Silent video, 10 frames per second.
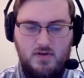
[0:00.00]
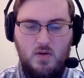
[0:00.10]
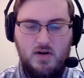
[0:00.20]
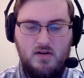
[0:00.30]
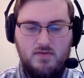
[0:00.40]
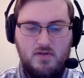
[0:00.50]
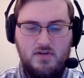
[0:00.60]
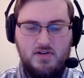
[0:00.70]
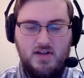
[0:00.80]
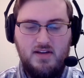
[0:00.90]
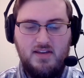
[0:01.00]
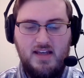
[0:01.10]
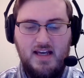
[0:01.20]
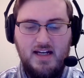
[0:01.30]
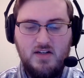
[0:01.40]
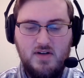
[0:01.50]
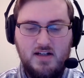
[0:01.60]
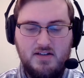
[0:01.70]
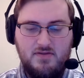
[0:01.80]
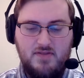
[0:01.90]
Going on further to say that the
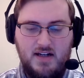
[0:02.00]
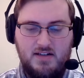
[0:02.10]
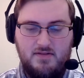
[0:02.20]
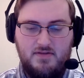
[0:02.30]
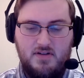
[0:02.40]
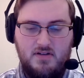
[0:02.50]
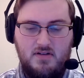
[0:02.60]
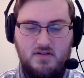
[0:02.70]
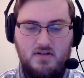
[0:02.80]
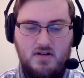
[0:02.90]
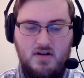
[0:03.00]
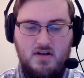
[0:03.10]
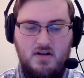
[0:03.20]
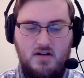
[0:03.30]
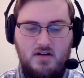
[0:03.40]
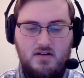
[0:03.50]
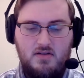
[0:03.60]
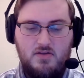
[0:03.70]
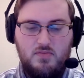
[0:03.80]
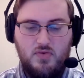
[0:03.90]
ignorant and defectives
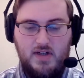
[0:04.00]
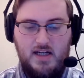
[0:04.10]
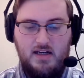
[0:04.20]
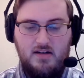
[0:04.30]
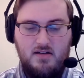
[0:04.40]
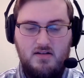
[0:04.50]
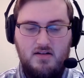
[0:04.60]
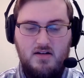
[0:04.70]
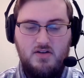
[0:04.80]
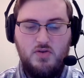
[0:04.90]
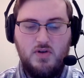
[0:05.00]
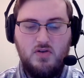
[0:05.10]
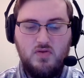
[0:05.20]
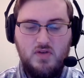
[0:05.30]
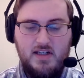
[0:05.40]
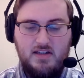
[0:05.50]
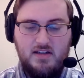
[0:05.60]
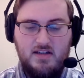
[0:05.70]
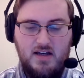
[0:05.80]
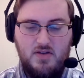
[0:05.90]
to breed, to increase
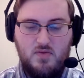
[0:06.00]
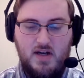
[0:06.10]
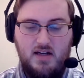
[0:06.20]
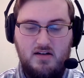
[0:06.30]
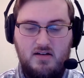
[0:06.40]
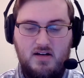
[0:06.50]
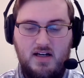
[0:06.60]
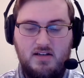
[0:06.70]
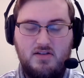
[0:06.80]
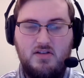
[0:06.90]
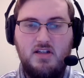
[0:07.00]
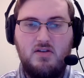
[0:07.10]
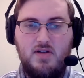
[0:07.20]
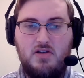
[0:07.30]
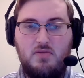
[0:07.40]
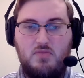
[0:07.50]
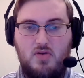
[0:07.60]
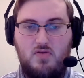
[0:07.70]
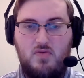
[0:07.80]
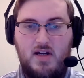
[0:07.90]
the death rate, and to decrease the
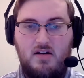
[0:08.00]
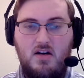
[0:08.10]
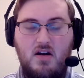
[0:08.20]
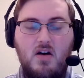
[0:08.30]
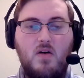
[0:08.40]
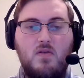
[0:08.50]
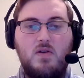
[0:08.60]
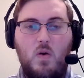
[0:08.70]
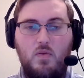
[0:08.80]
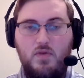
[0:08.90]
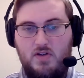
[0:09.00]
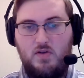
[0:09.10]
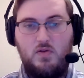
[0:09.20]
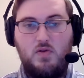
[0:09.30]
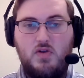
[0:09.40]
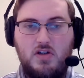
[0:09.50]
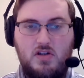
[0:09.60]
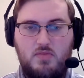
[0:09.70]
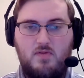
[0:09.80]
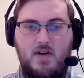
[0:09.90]
birth rate are the only
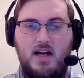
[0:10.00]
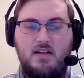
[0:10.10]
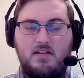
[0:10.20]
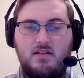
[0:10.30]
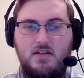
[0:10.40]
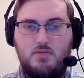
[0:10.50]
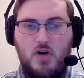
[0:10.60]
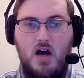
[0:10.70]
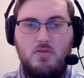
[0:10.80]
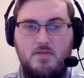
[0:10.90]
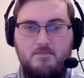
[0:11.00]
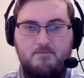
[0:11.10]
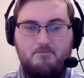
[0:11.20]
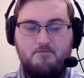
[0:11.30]
solutions provided to this problem.